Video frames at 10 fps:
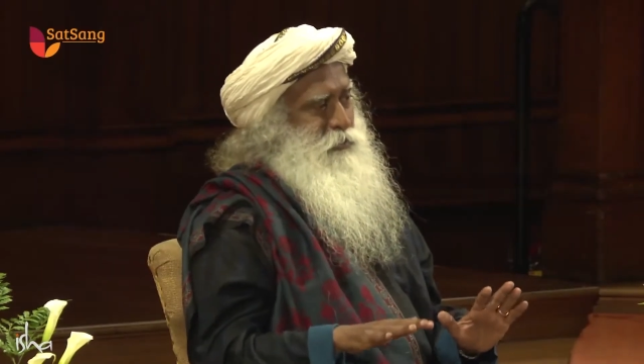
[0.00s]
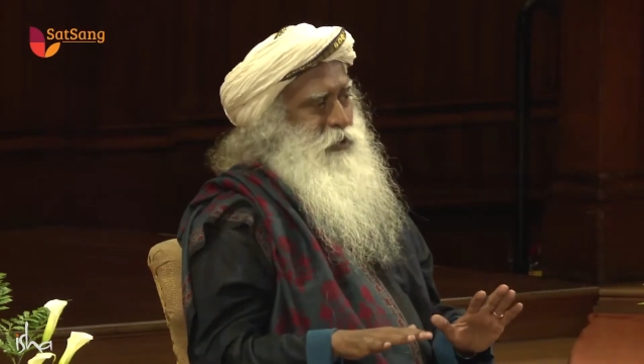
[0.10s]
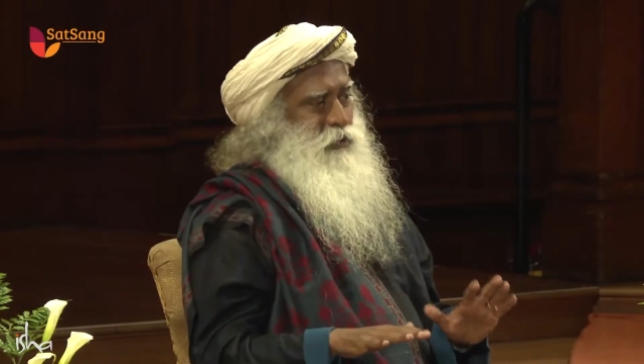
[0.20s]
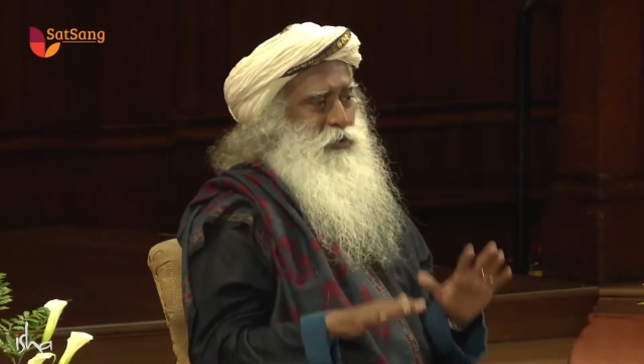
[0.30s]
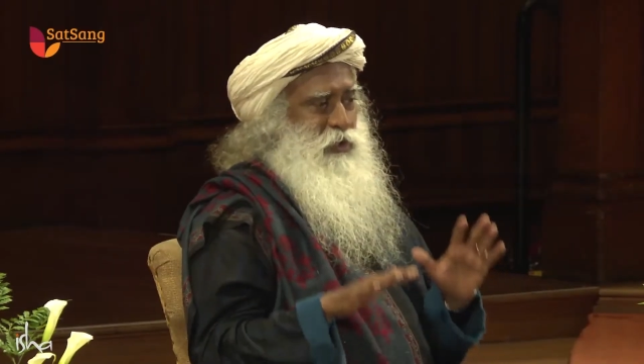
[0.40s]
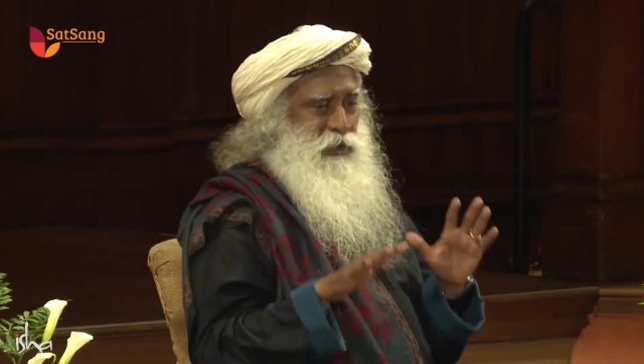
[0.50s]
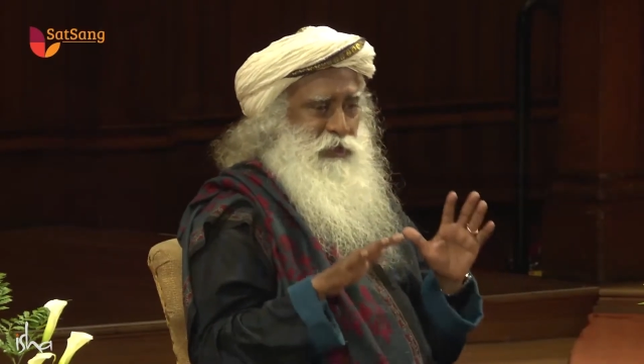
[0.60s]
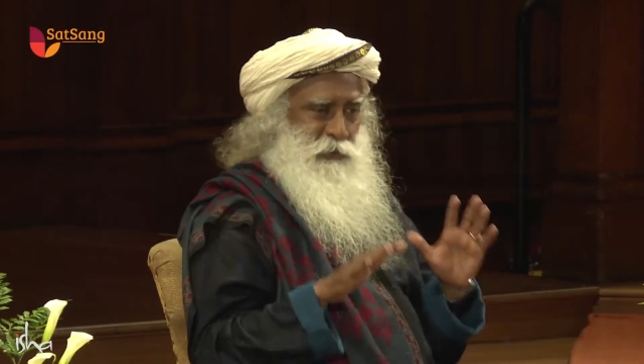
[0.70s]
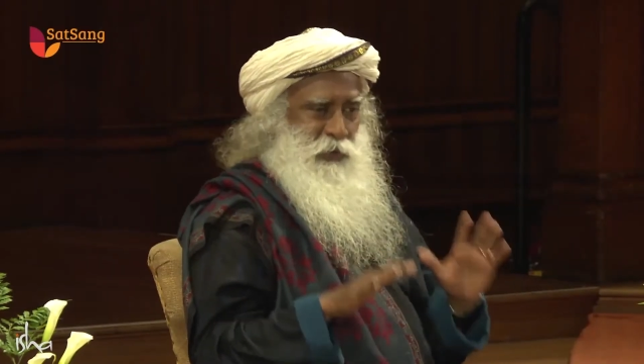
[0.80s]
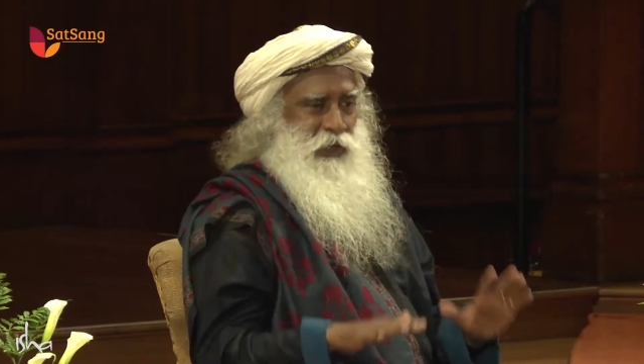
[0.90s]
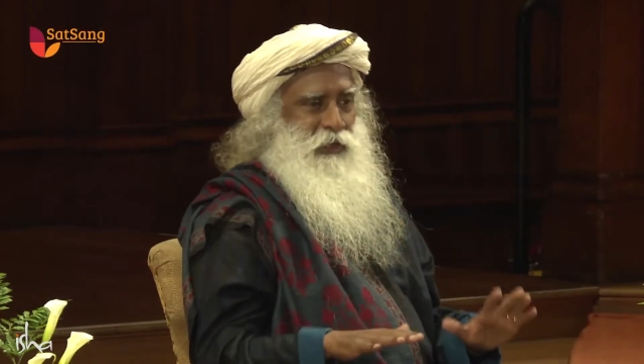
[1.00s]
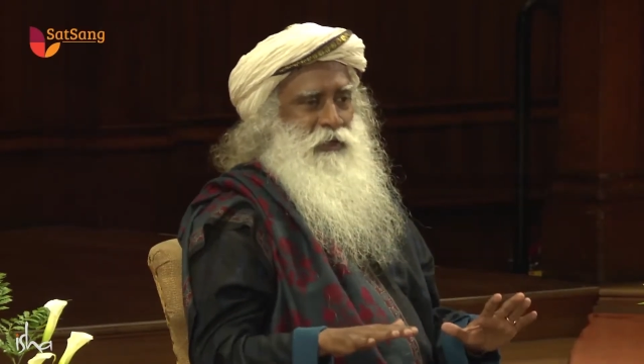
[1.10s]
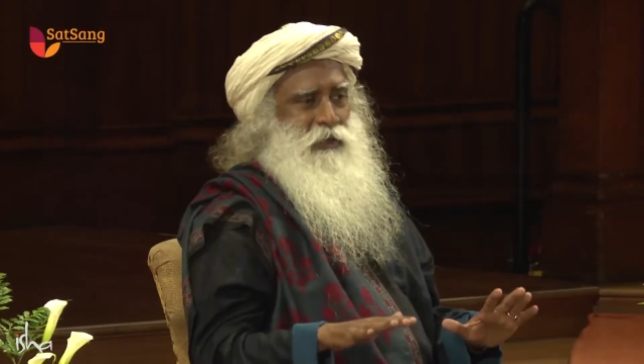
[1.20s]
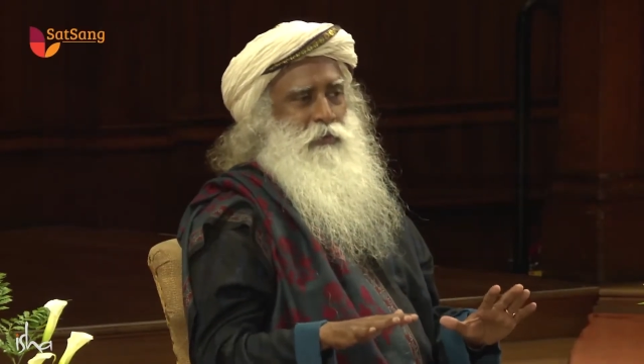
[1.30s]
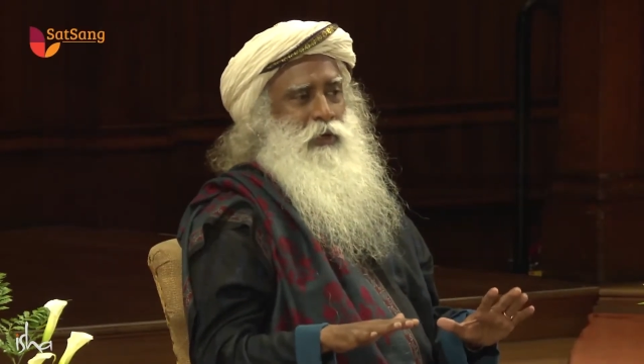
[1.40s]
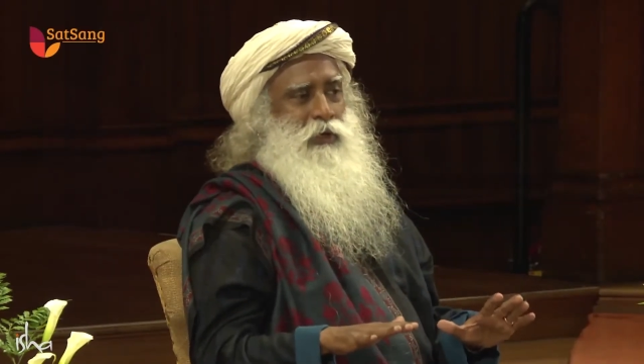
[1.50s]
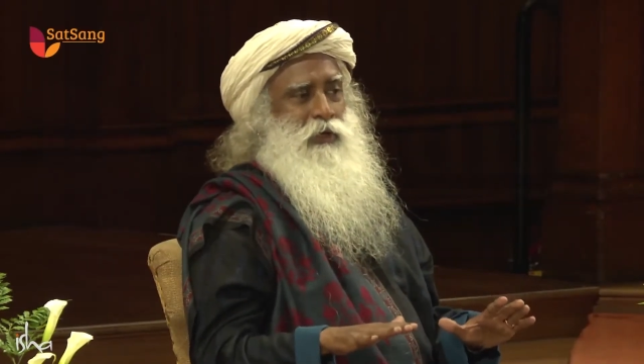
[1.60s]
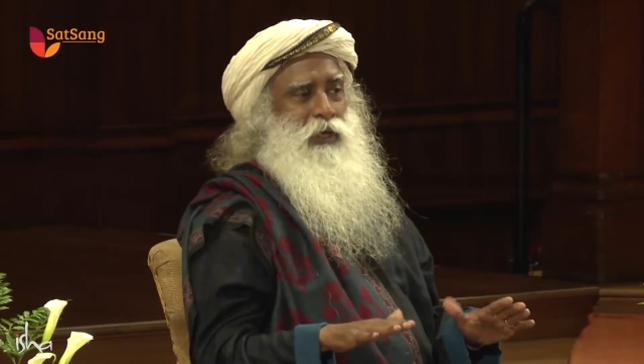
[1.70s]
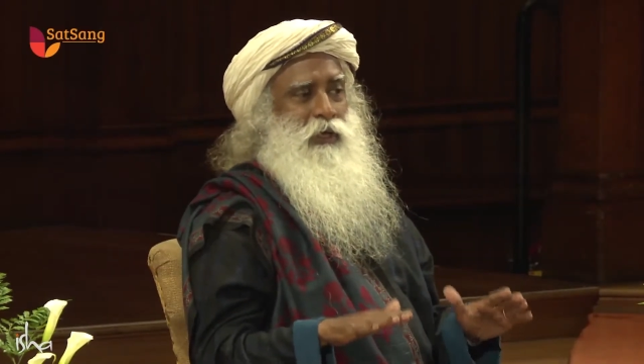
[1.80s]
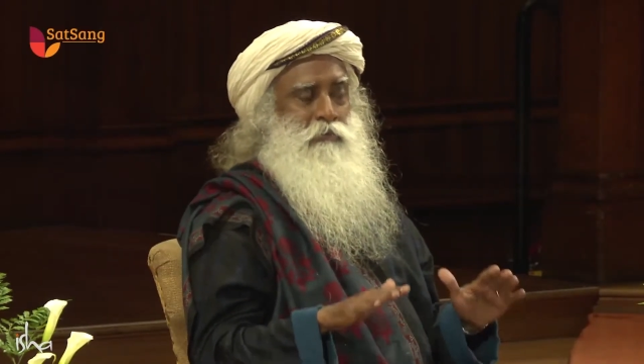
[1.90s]
because there is pain in the
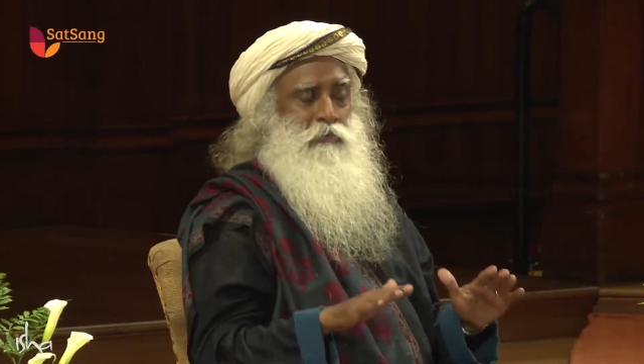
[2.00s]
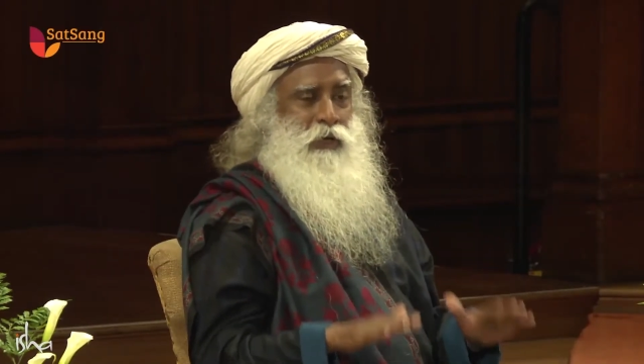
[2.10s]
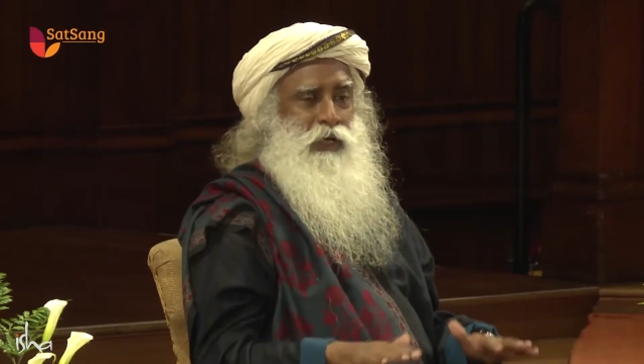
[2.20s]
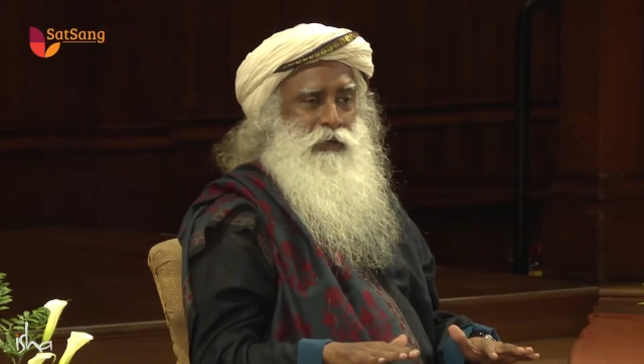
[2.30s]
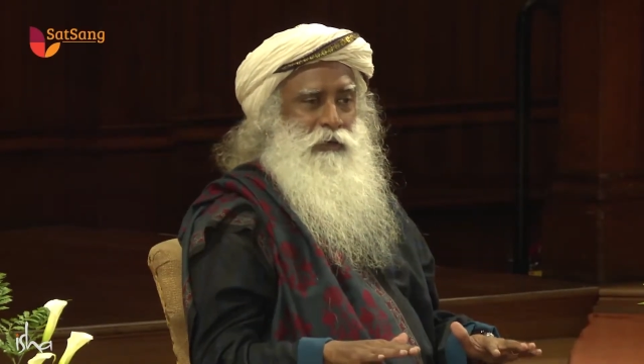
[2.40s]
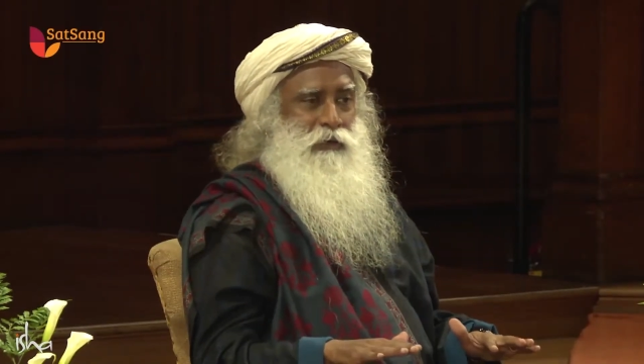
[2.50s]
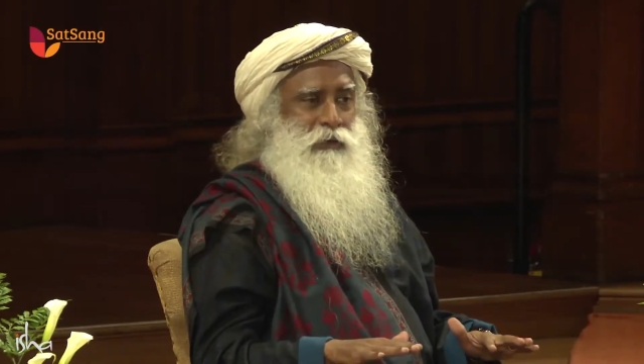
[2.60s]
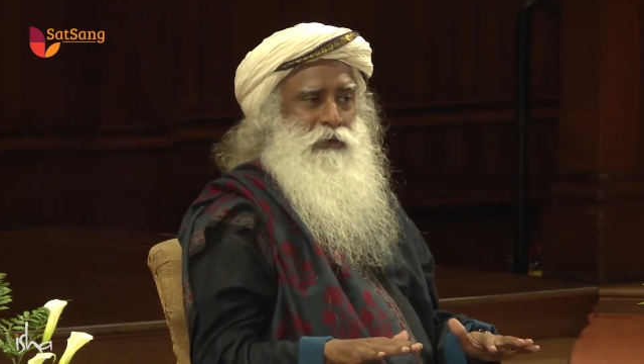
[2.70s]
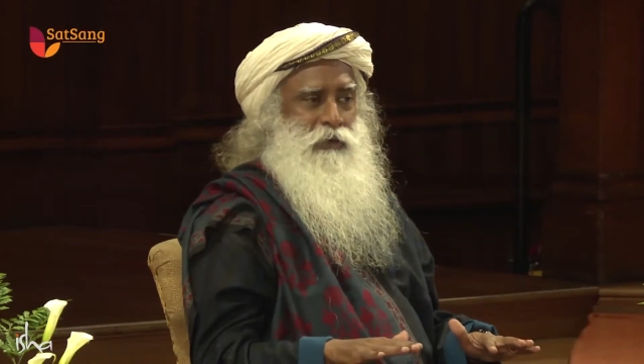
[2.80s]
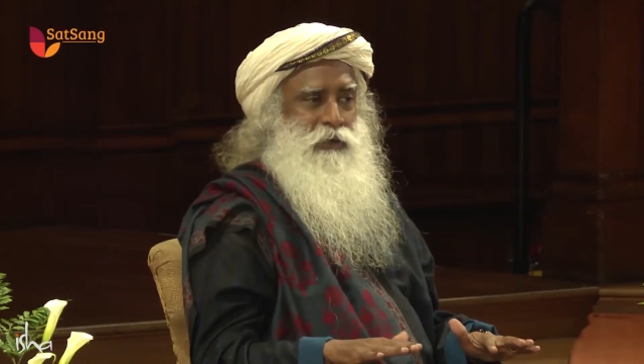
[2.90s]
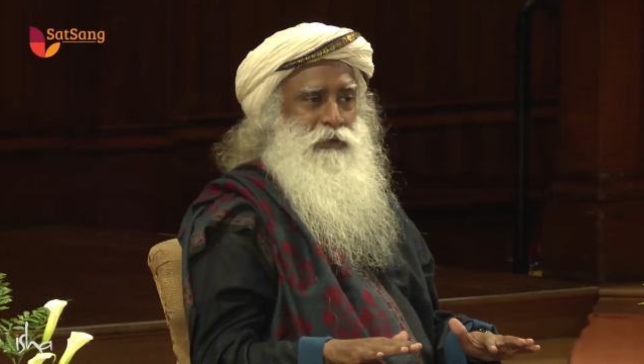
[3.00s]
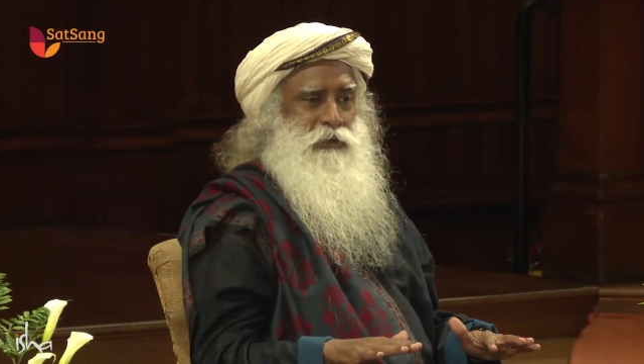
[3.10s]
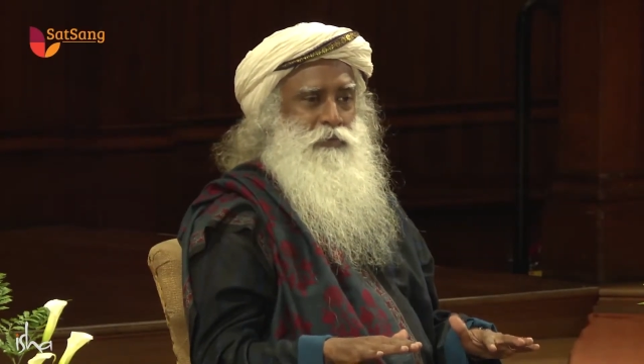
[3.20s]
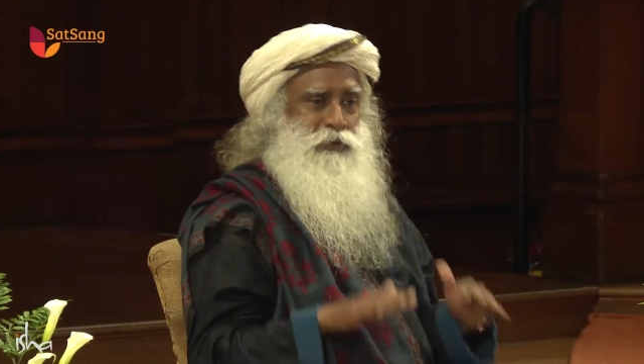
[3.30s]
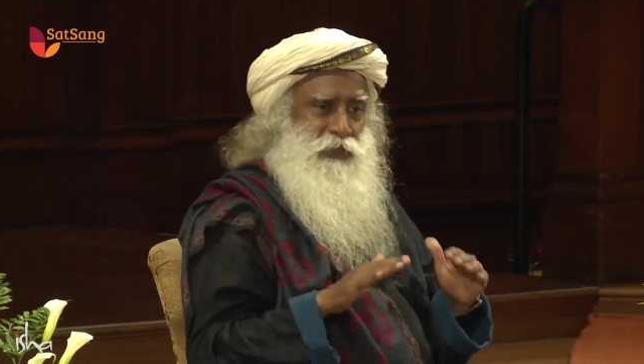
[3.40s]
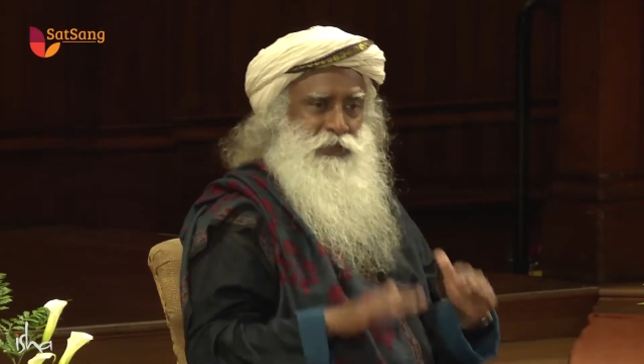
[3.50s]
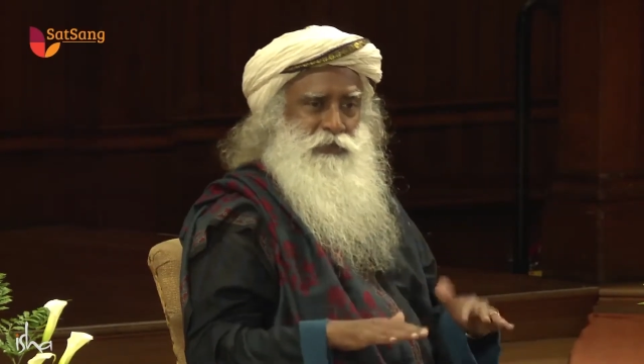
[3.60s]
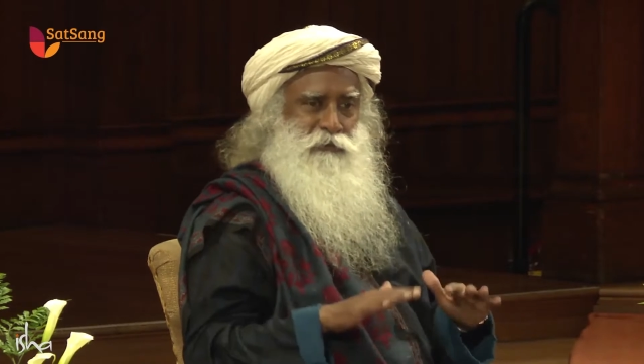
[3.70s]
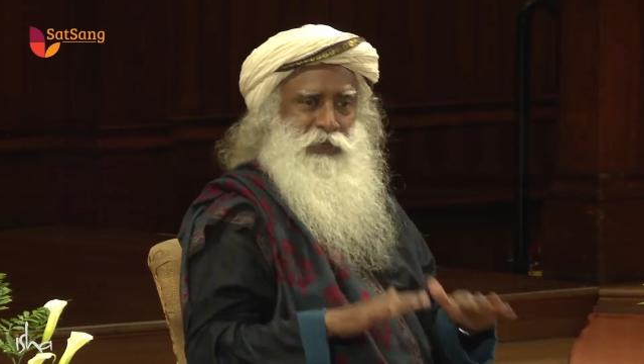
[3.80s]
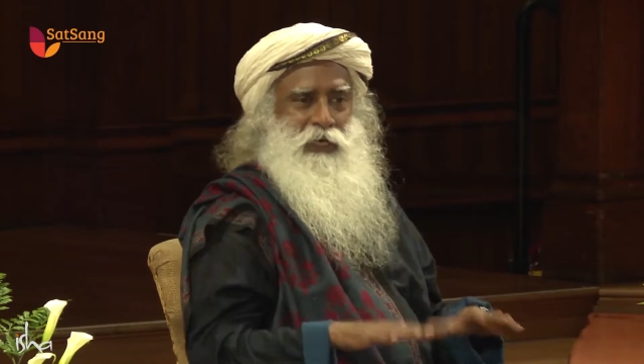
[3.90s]
body, and pain is a
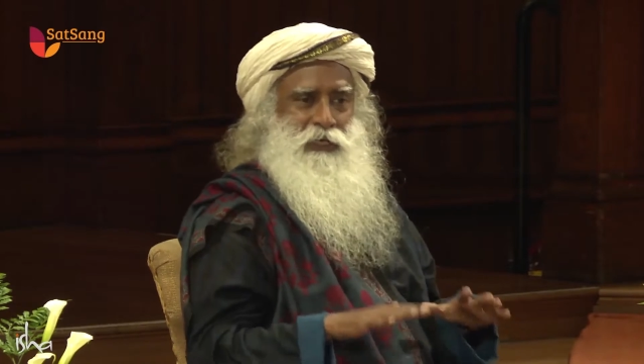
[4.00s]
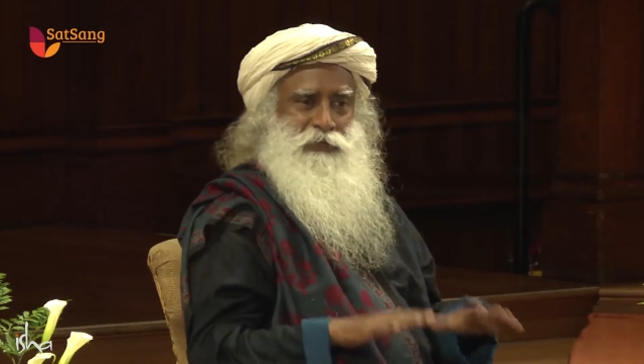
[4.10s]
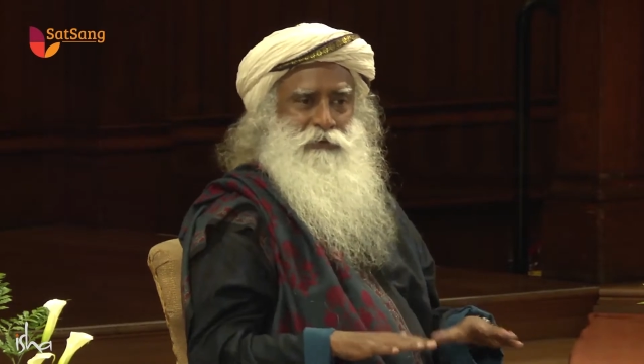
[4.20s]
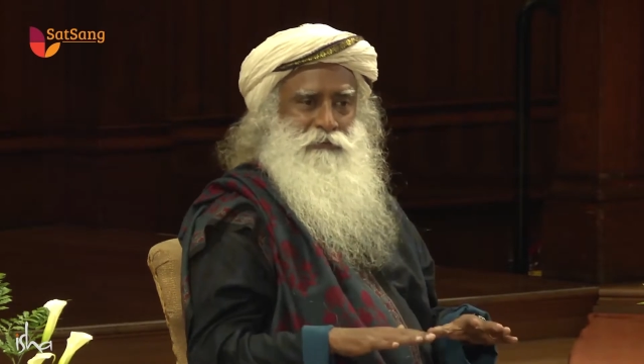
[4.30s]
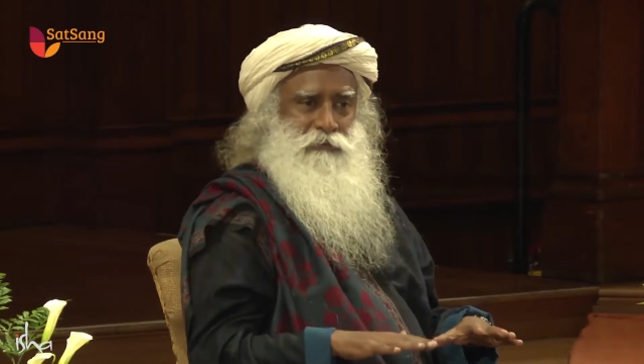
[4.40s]
protective mechanism,